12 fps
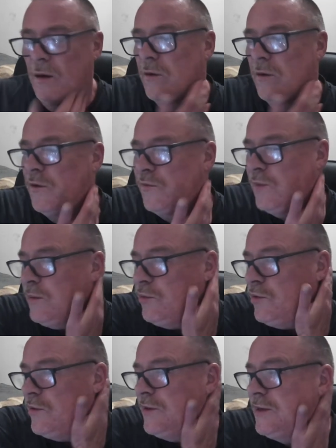of People
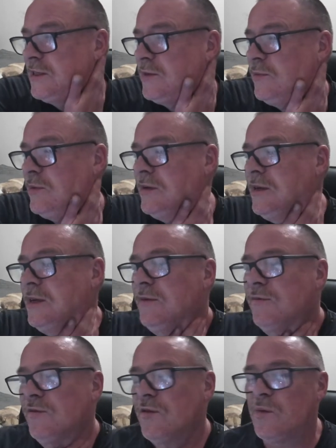with Disability,
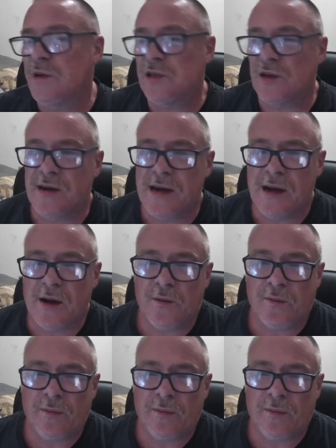from which I now